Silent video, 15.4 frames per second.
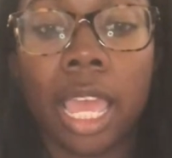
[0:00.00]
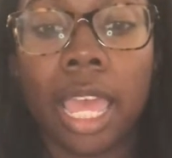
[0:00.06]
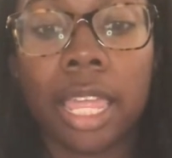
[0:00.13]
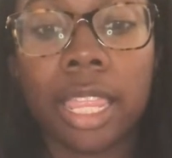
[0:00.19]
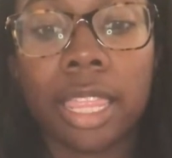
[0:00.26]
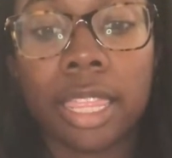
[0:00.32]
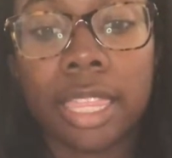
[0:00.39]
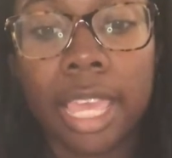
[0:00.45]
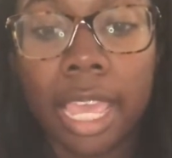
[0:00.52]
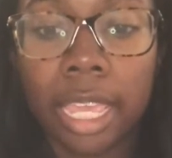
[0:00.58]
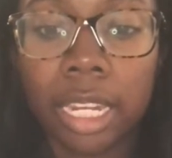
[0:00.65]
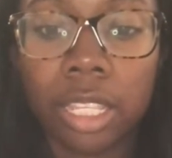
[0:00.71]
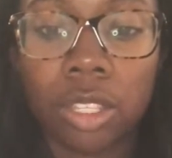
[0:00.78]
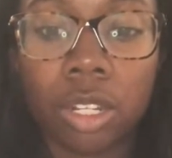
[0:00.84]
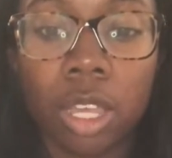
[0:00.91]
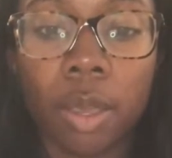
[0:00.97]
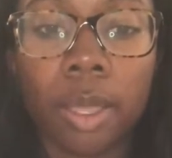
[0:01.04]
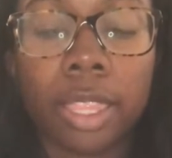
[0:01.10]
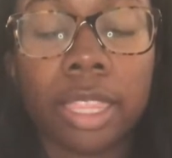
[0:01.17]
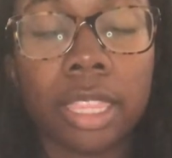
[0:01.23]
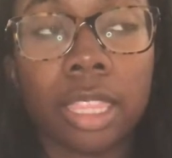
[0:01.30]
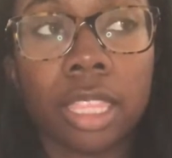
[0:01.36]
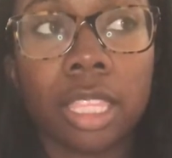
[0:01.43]
And then, you know,
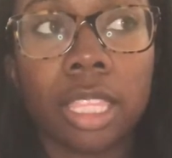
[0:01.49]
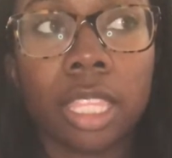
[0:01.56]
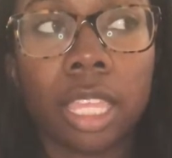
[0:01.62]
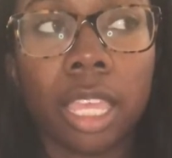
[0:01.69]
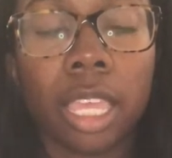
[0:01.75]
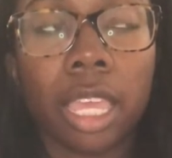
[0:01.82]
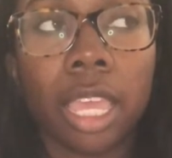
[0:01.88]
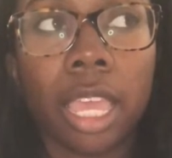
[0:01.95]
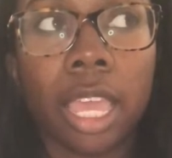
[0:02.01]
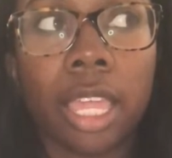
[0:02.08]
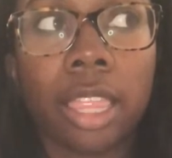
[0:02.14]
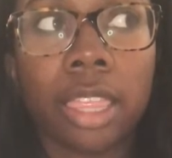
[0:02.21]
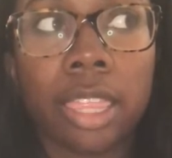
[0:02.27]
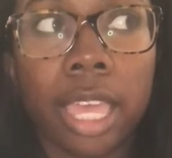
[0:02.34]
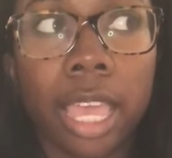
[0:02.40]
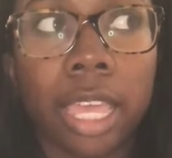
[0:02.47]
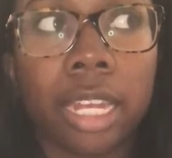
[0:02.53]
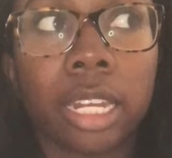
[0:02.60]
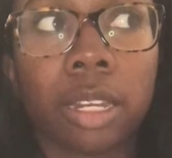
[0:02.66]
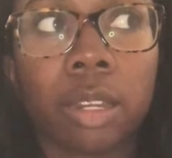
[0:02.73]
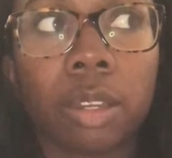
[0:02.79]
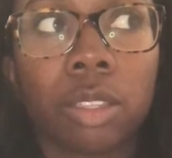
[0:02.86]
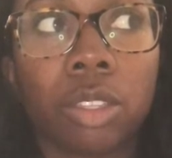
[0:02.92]
and
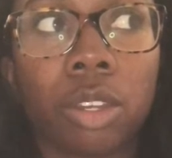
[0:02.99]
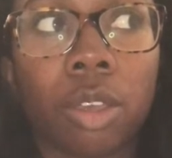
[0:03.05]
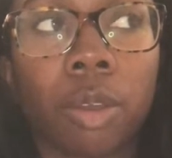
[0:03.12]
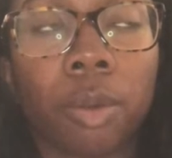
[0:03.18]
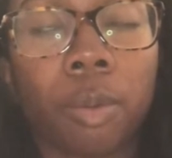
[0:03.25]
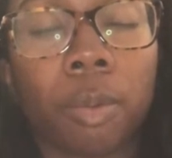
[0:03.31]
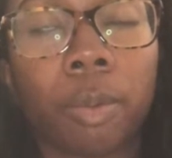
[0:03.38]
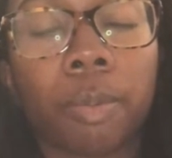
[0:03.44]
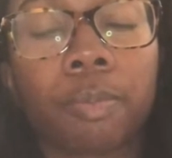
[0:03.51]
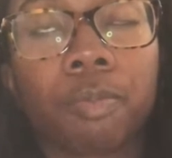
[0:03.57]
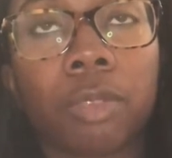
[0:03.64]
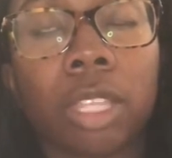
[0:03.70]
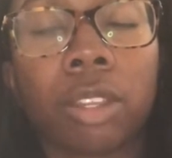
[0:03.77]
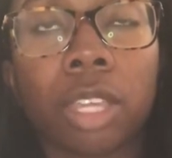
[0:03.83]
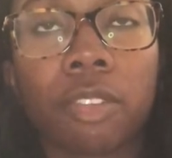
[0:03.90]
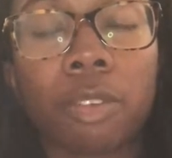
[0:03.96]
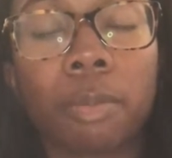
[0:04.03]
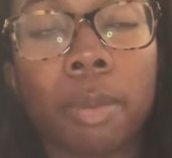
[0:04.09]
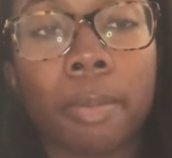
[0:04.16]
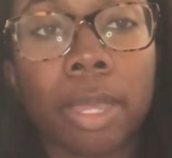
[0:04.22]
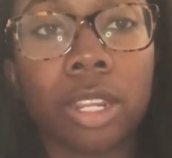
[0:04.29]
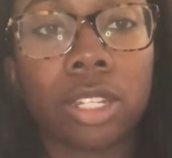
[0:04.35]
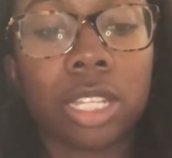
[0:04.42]
then, you know, it'll give him a
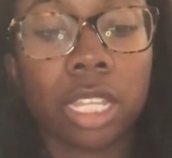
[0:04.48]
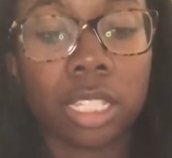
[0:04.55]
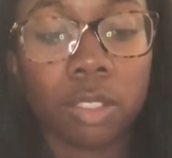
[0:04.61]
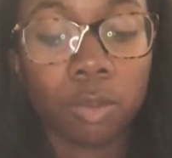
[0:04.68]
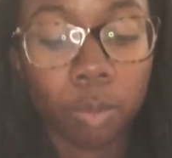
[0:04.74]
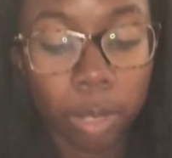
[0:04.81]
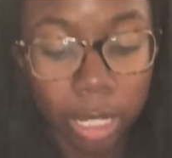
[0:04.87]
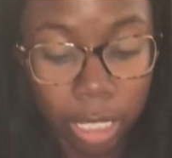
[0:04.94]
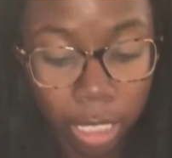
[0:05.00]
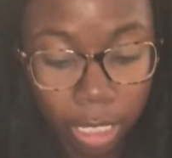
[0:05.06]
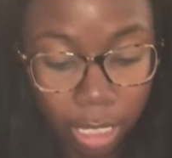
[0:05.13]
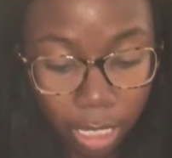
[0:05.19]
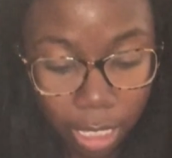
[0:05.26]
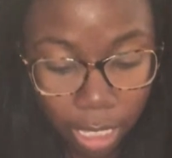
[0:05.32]
better chance of winning.